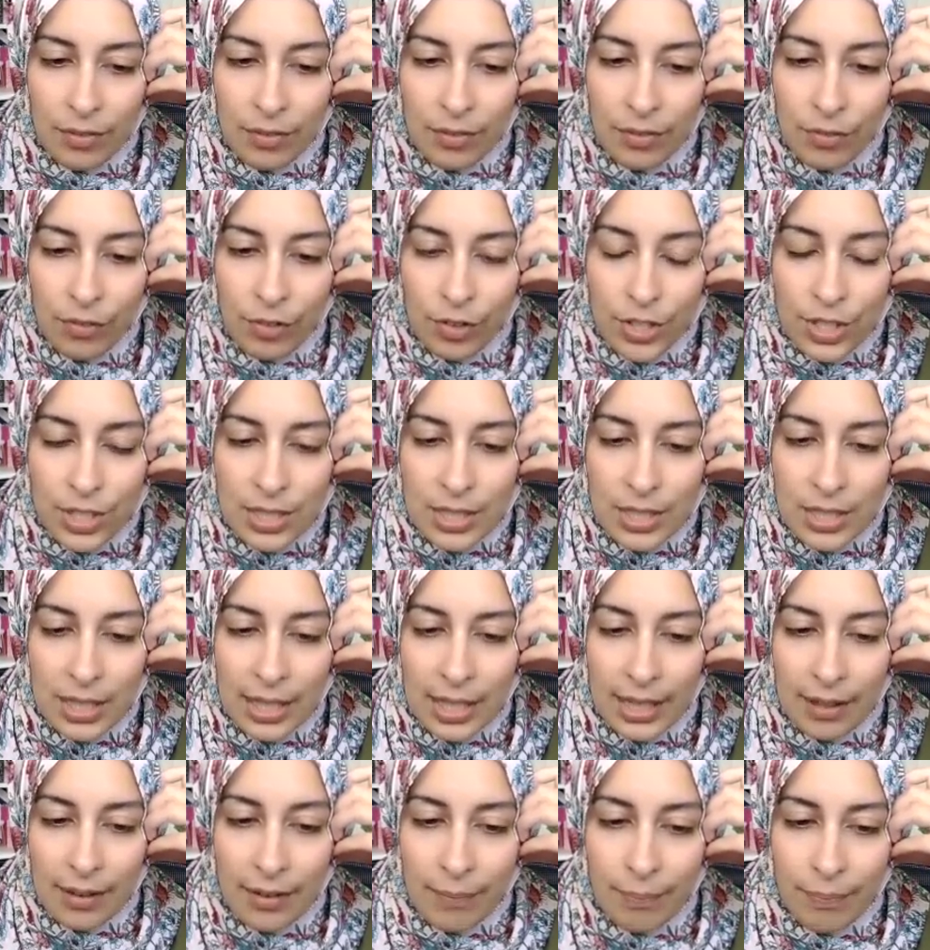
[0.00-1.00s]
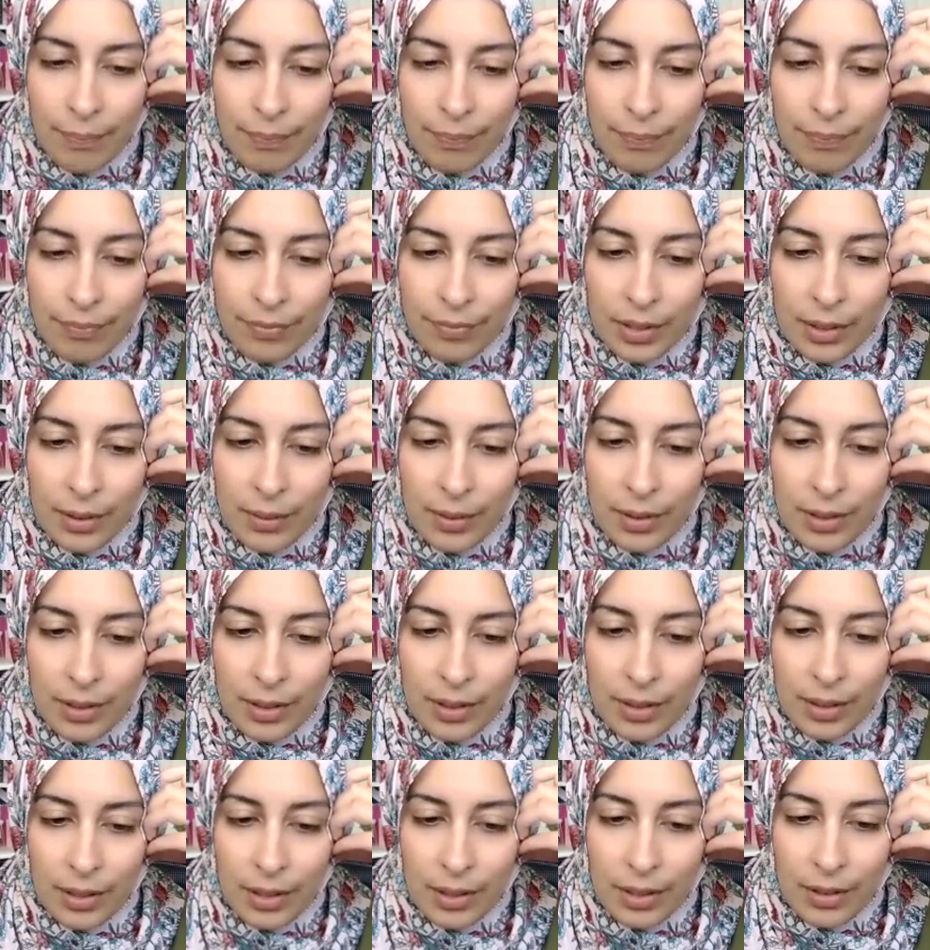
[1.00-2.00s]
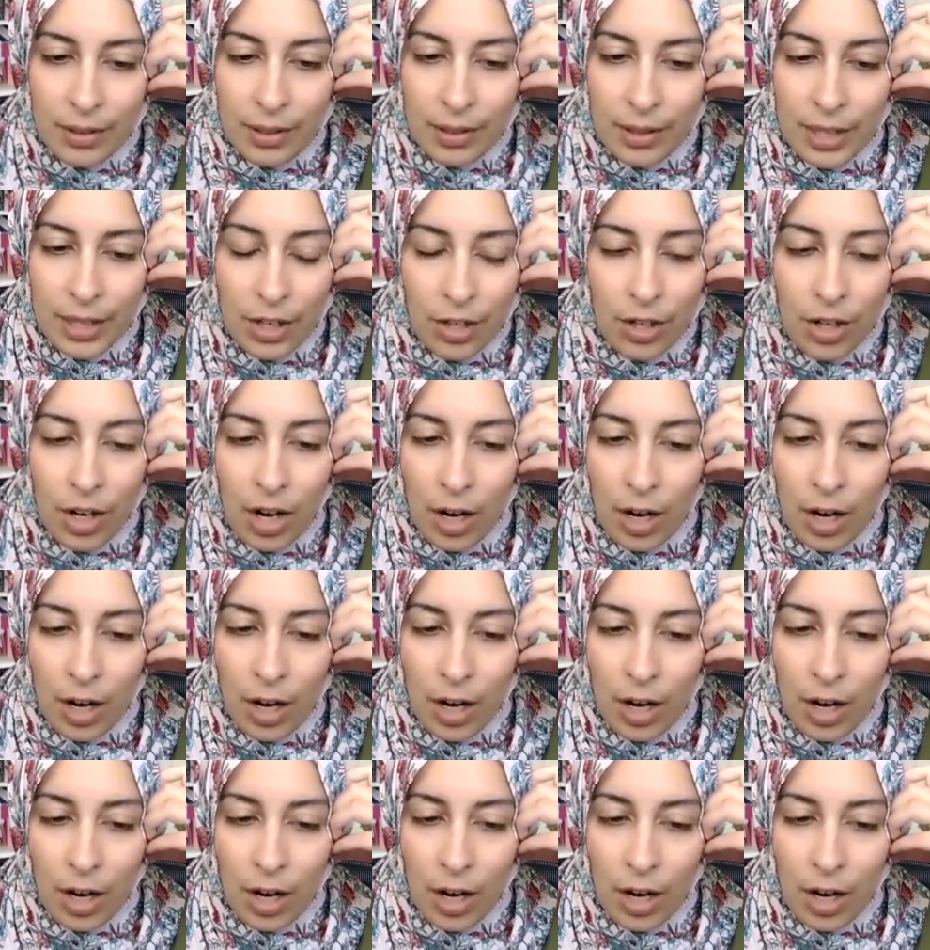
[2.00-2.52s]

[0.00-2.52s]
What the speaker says: for like, there